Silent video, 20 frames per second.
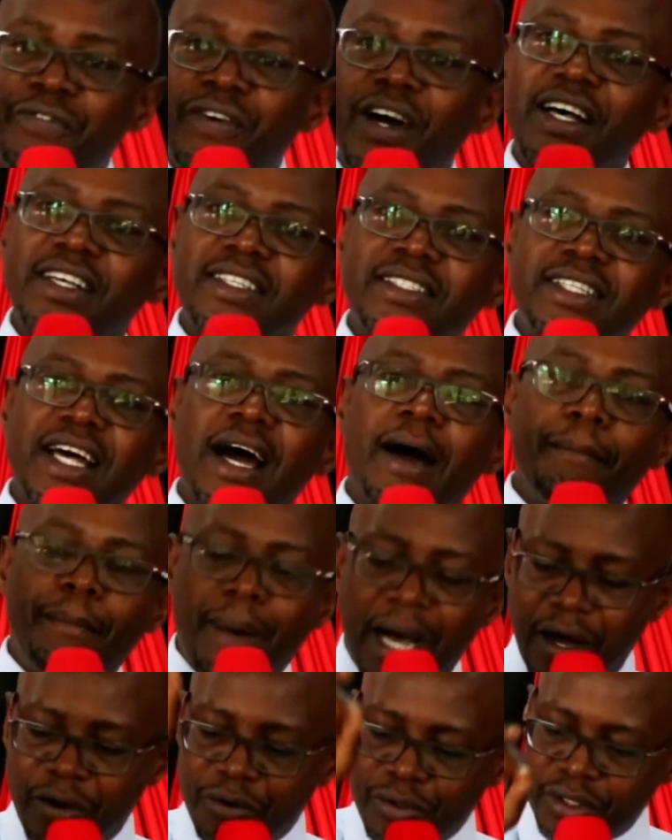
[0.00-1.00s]
first
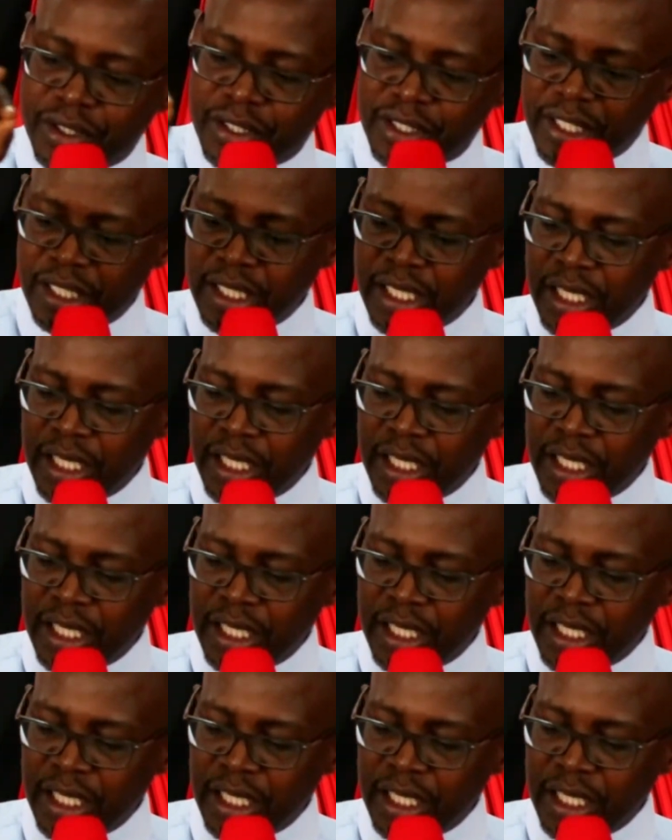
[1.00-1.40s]
abound